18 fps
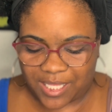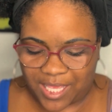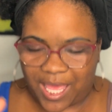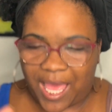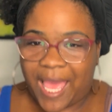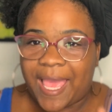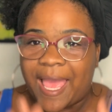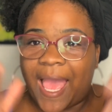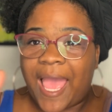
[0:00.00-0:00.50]

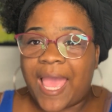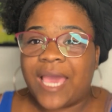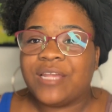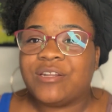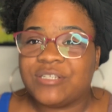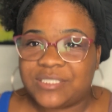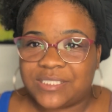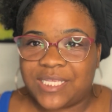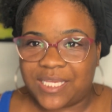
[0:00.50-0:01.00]
I
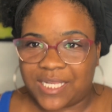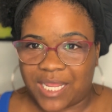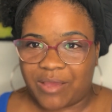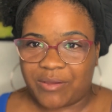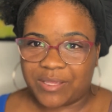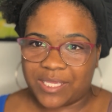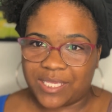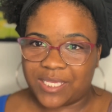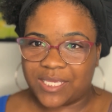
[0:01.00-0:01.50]
understand how
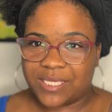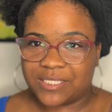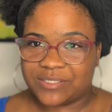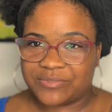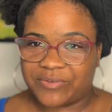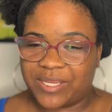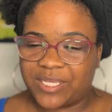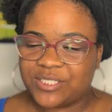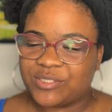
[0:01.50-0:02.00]
he is, right?